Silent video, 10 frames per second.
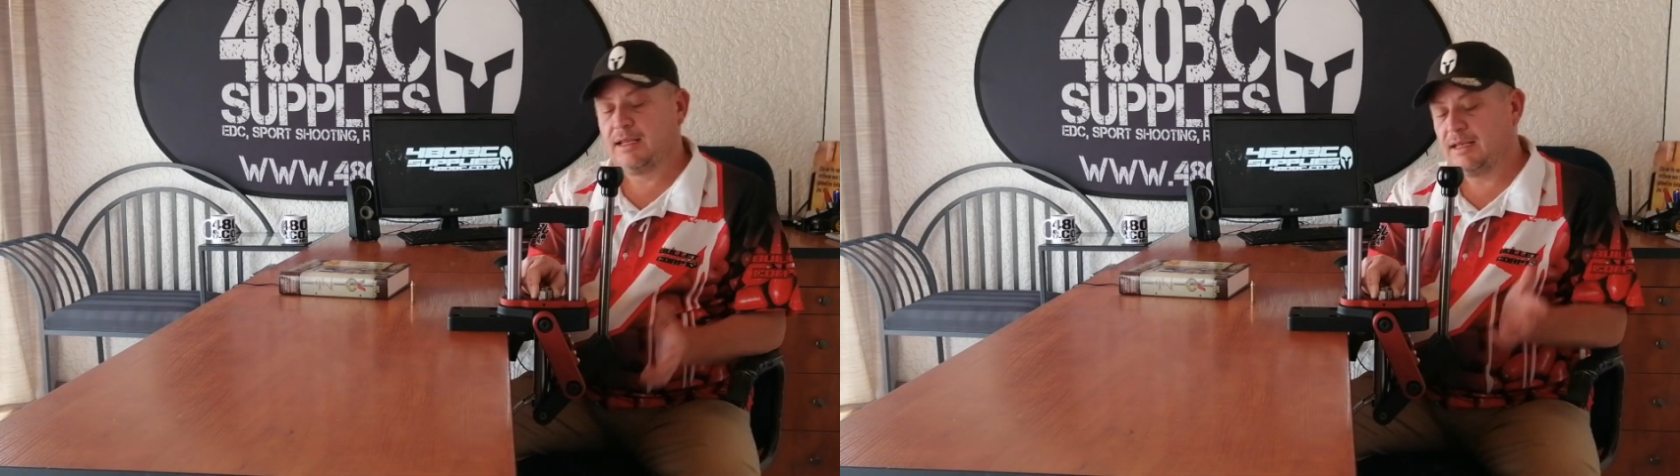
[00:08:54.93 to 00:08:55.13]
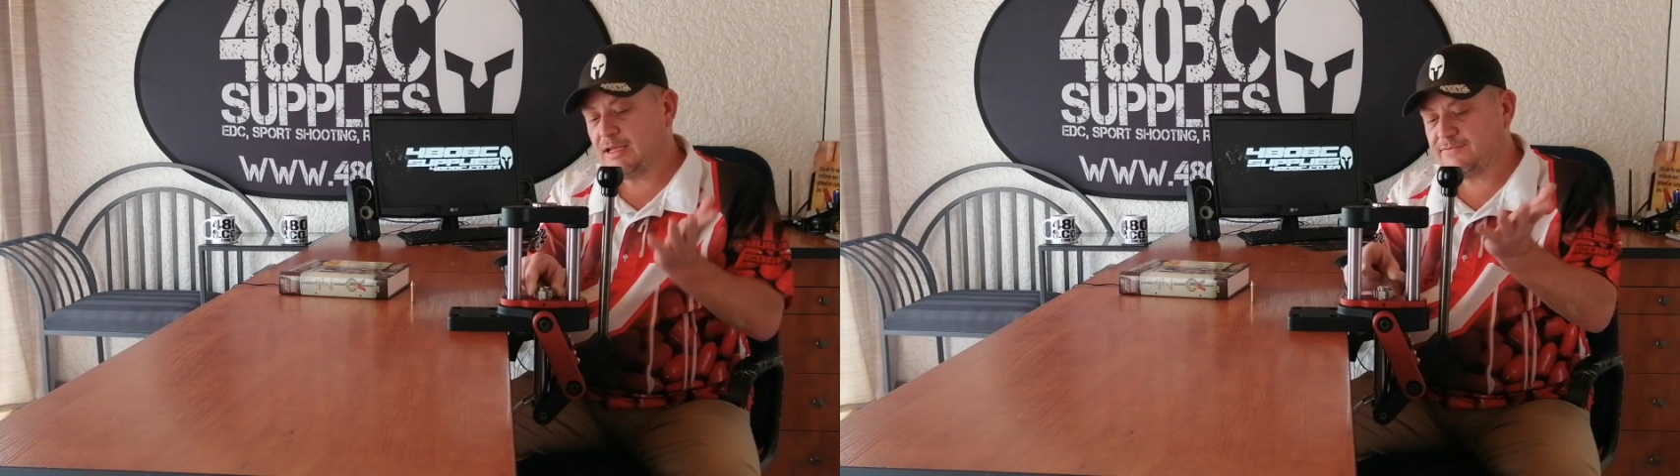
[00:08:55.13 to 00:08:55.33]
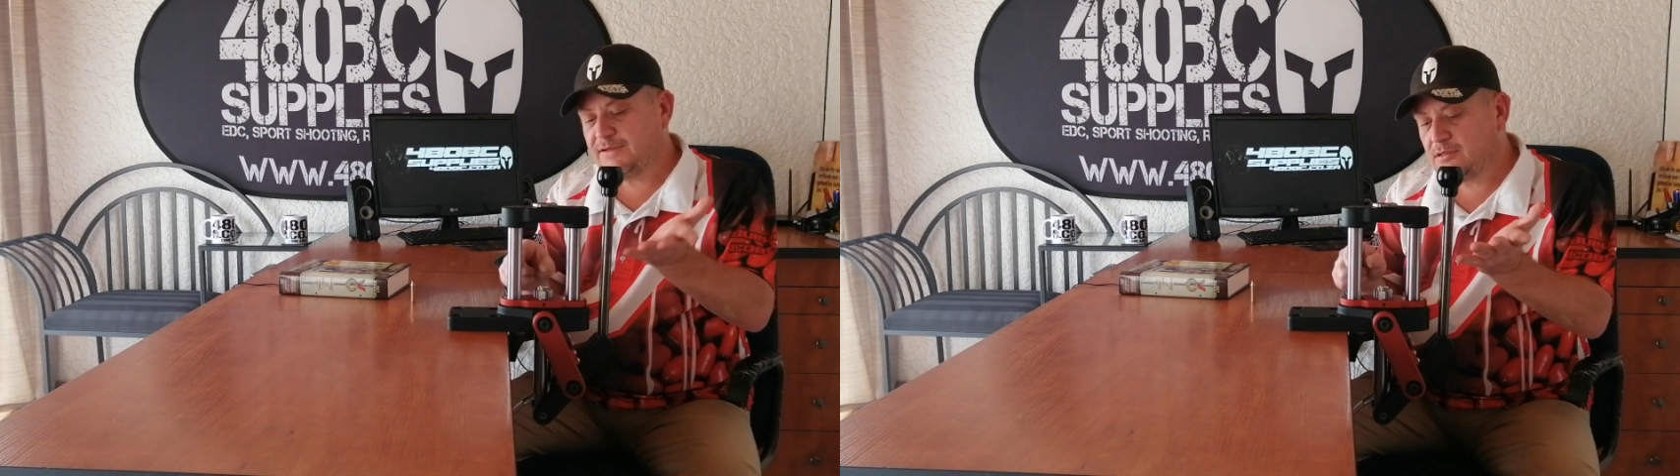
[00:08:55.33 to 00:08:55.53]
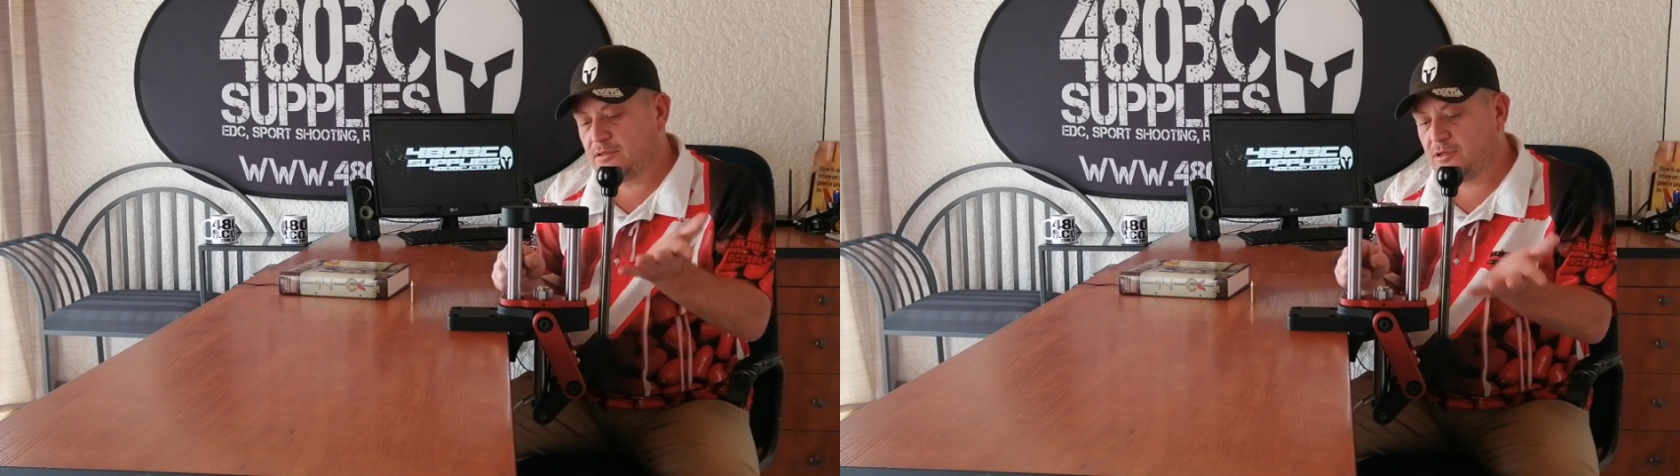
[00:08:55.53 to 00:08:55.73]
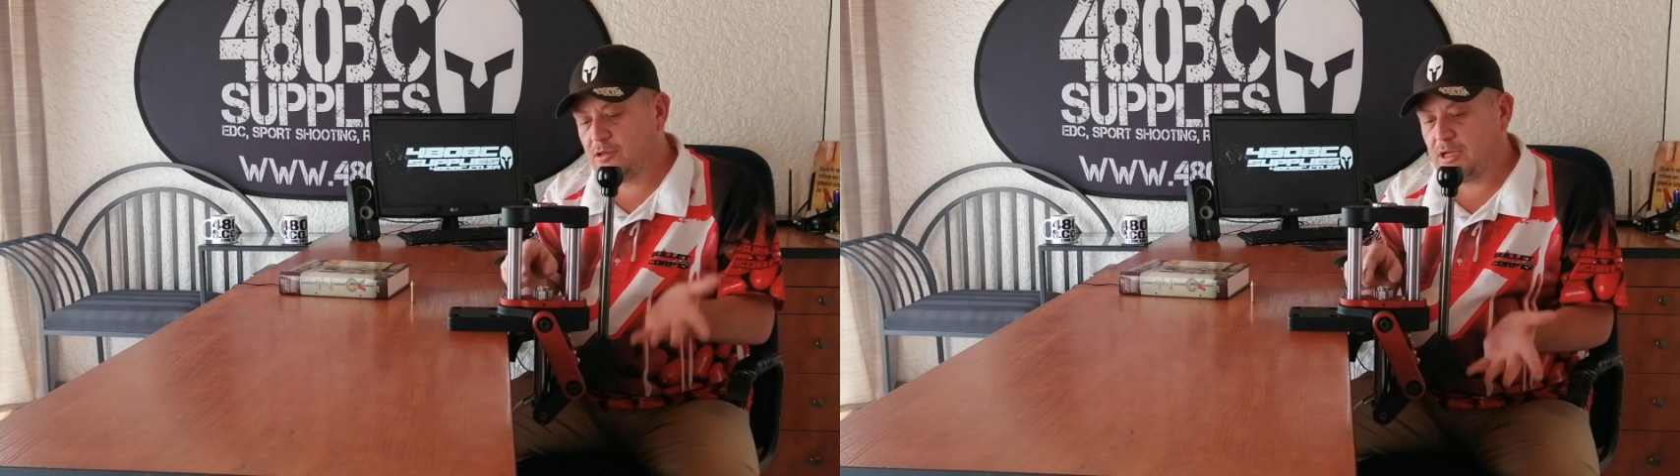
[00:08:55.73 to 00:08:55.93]
Next thing
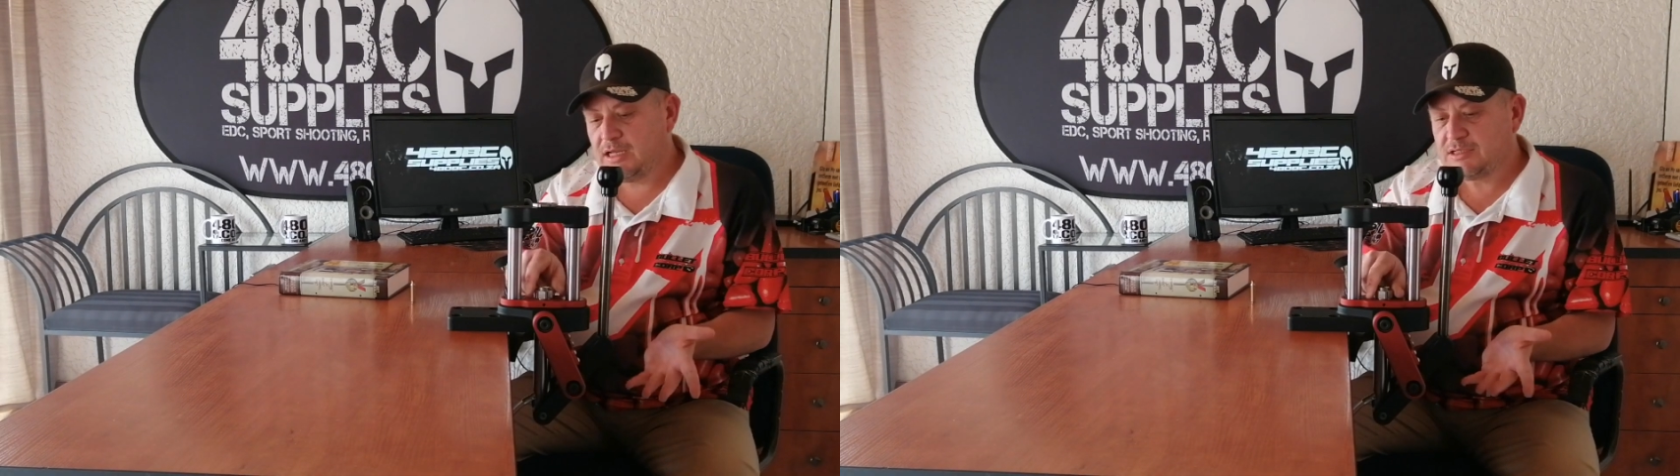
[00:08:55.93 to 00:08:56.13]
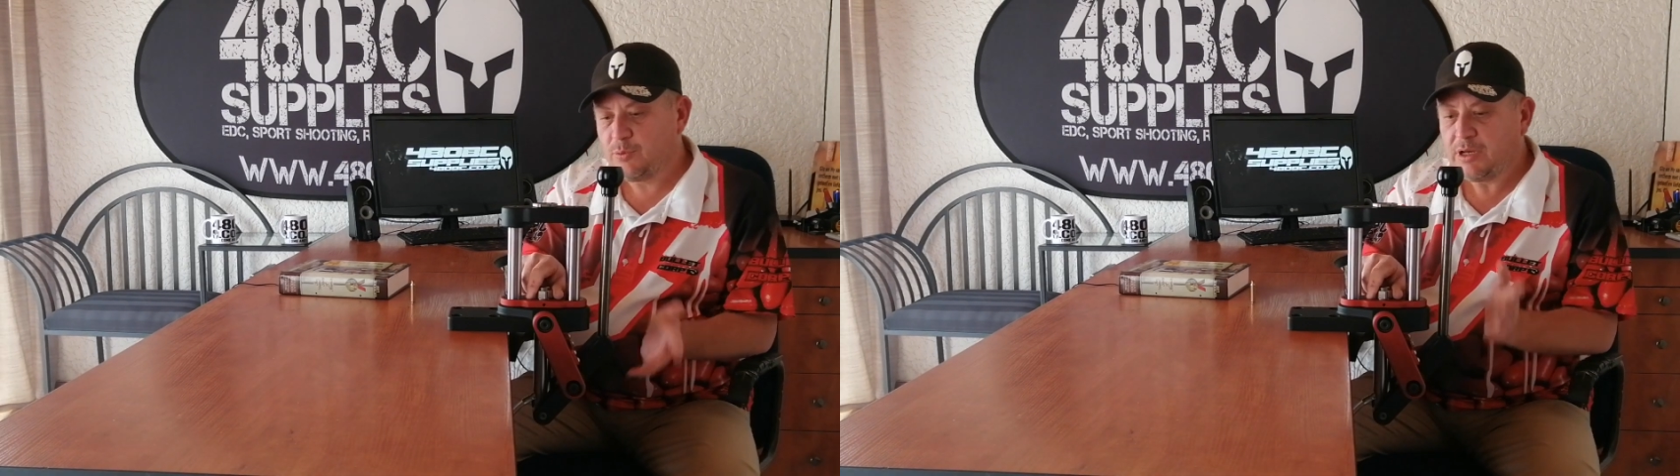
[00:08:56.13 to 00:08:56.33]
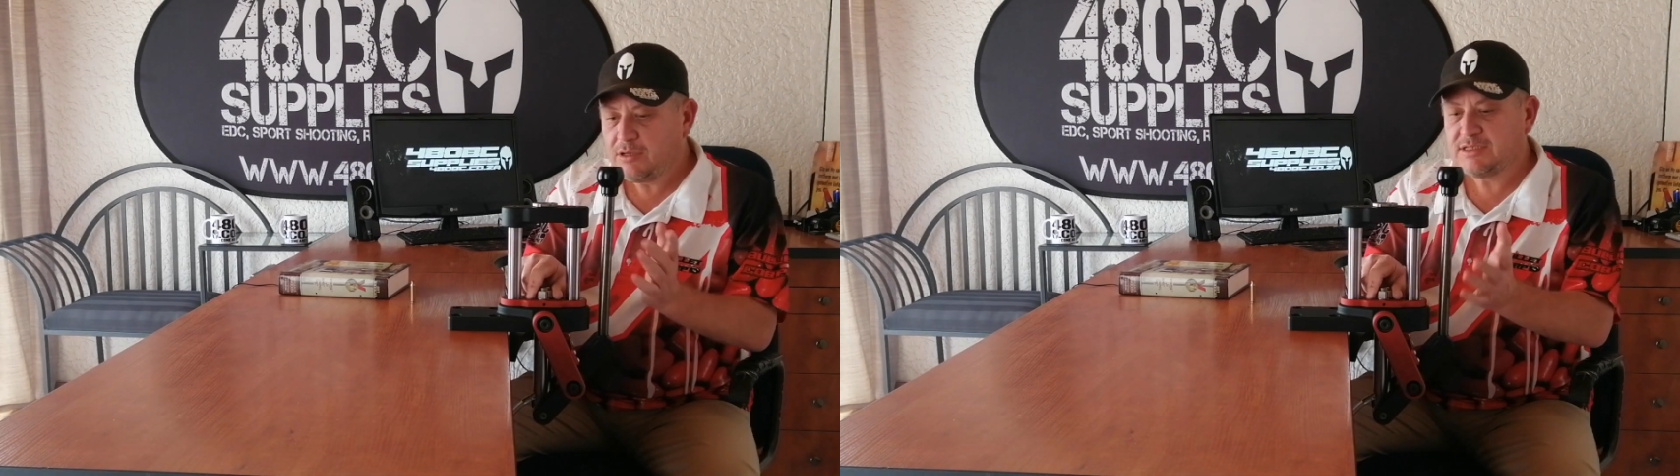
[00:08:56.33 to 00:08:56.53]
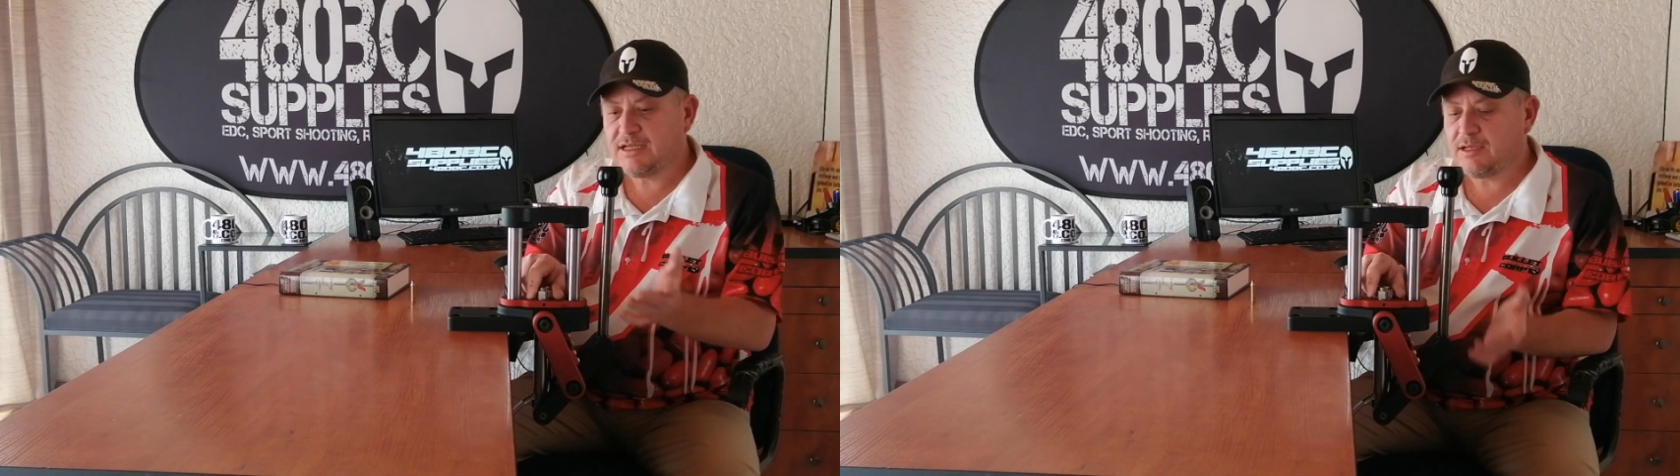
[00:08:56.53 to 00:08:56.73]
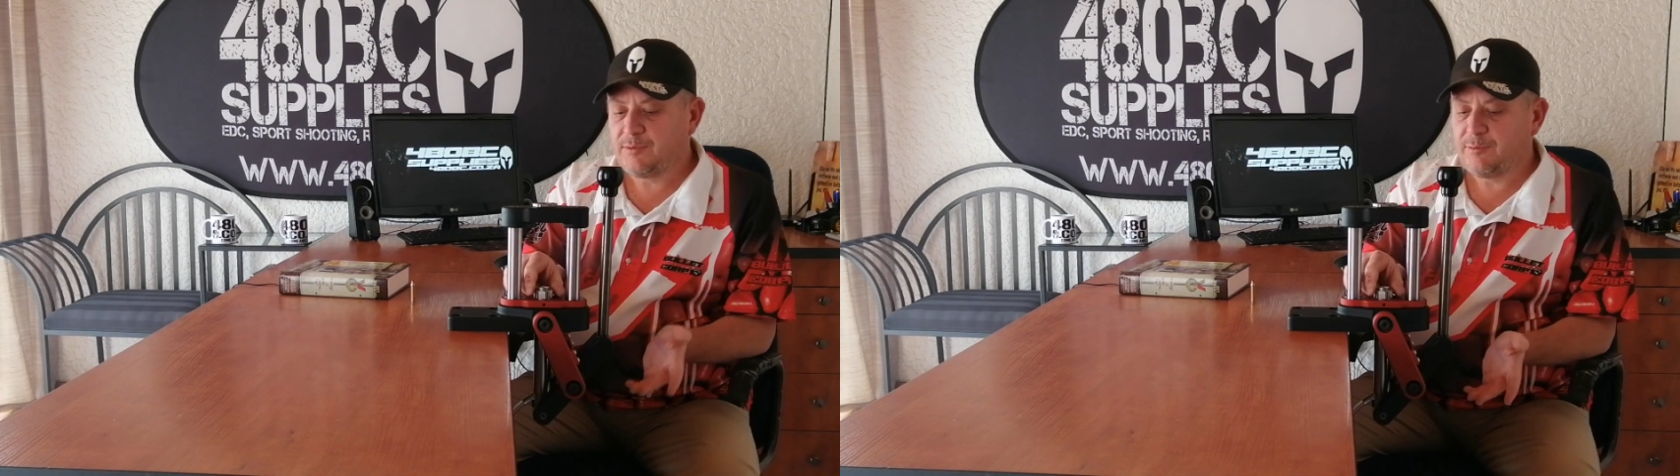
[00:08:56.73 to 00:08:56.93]
to do is when you
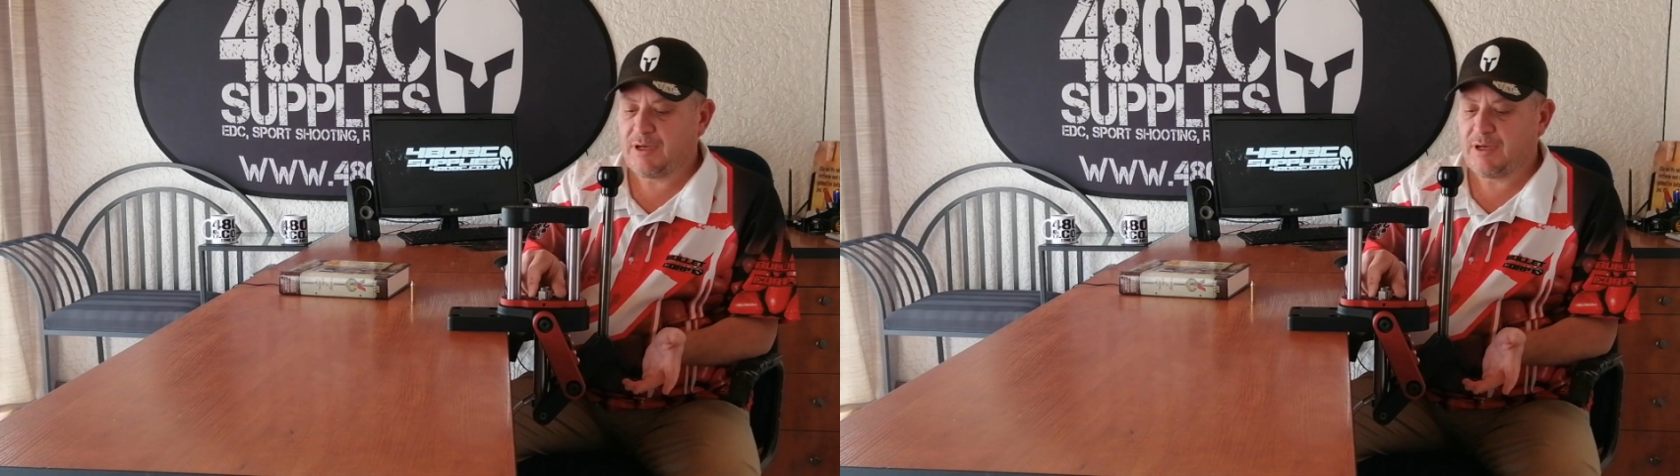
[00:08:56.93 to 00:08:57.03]
set up